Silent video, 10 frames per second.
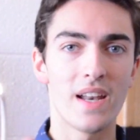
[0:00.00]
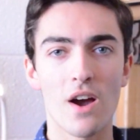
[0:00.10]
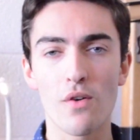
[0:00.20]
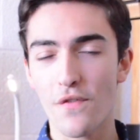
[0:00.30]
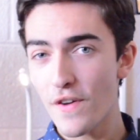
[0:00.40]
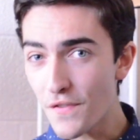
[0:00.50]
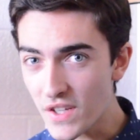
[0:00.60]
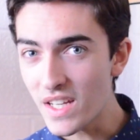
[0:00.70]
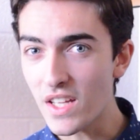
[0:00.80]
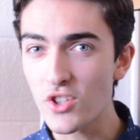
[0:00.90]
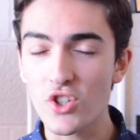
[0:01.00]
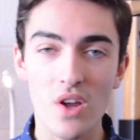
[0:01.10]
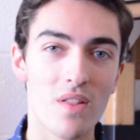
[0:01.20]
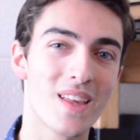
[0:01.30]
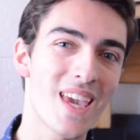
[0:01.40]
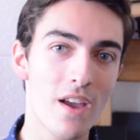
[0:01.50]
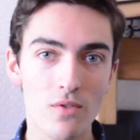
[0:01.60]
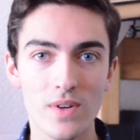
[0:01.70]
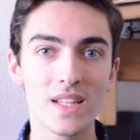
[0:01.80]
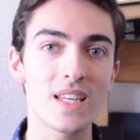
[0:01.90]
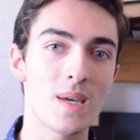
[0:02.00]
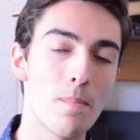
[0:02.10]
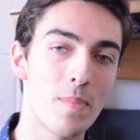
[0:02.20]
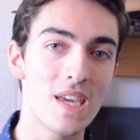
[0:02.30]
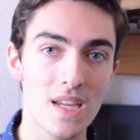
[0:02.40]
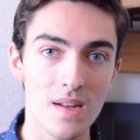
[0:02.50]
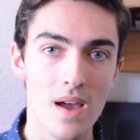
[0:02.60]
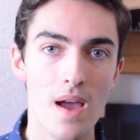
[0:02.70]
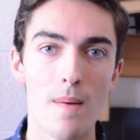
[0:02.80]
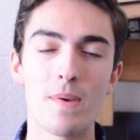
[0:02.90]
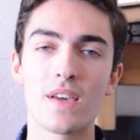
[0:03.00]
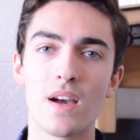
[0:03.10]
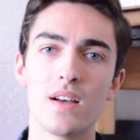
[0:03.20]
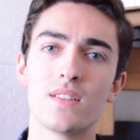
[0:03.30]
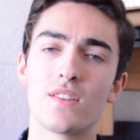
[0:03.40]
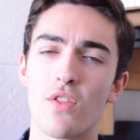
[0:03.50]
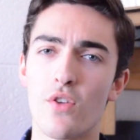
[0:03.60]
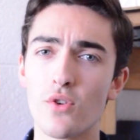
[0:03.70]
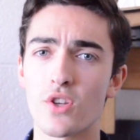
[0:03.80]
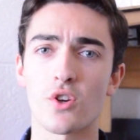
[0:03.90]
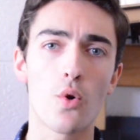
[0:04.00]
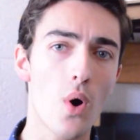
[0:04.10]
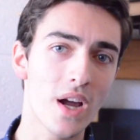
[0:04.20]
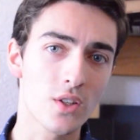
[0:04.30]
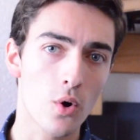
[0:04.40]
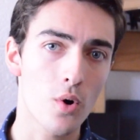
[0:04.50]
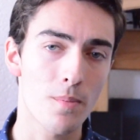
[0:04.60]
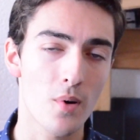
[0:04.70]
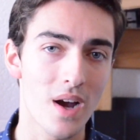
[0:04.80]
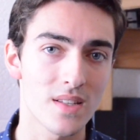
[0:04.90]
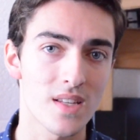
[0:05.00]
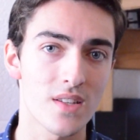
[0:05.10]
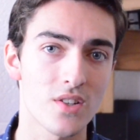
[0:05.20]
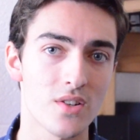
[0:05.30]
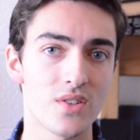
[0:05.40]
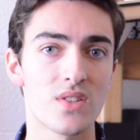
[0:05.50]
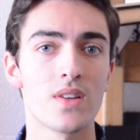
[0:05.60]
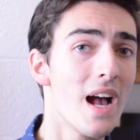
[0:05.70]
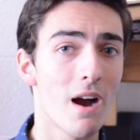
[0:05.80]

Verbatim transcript: Now, 15 inch can't really compete because those are quad core processors.